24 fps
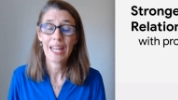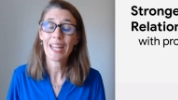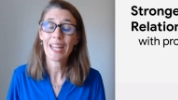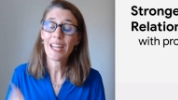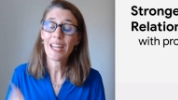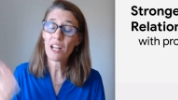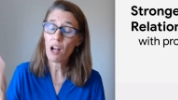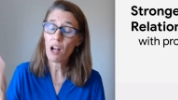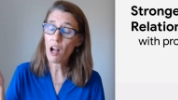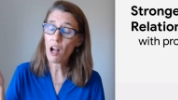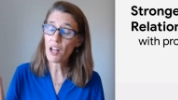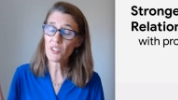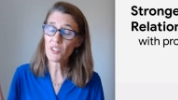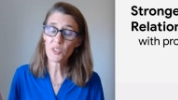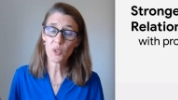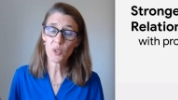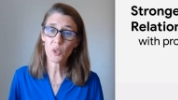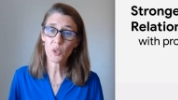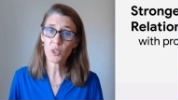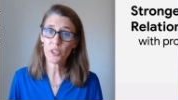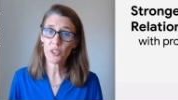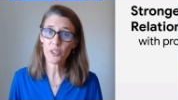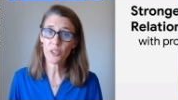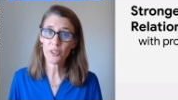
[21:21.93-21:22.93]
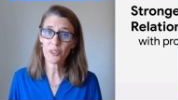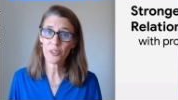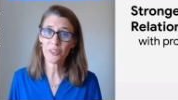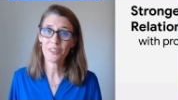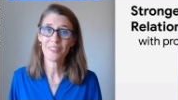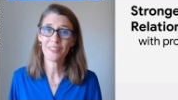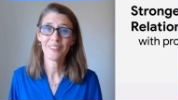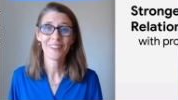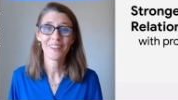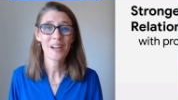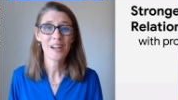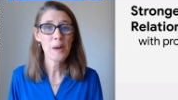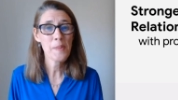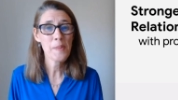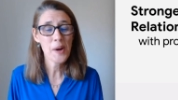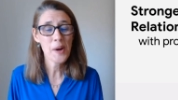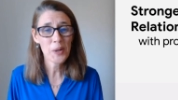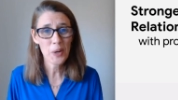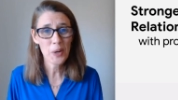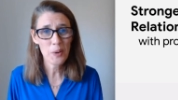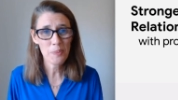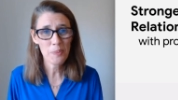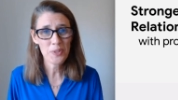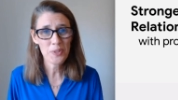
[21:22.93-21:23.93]
and also learn
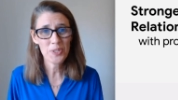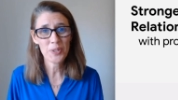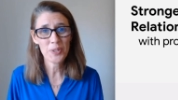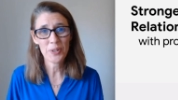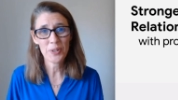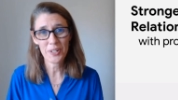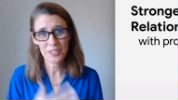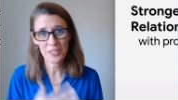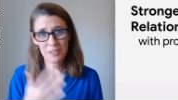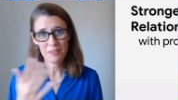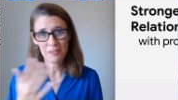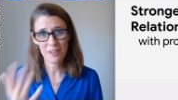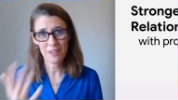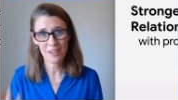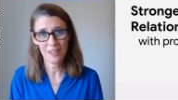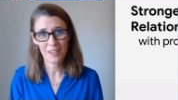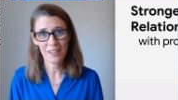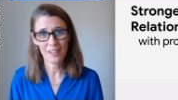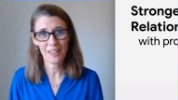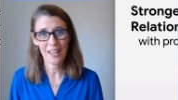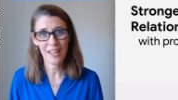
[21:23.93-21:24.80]
about open source and